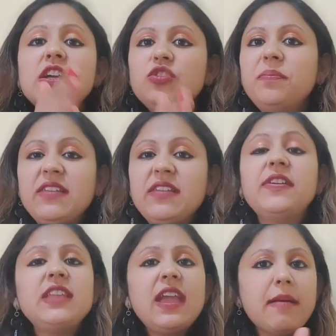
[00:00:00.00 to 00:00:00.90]
to
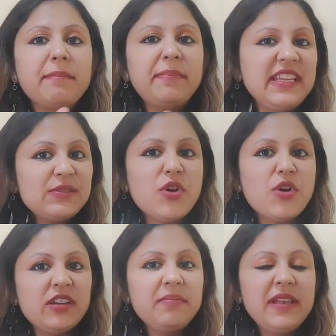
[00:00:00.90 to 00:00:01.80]
benefit the company's
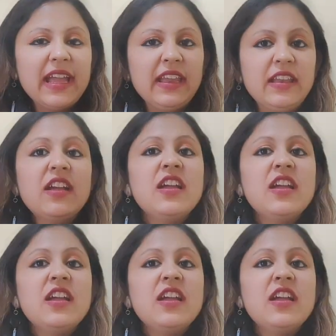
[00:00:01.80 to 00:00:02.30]
bottom line.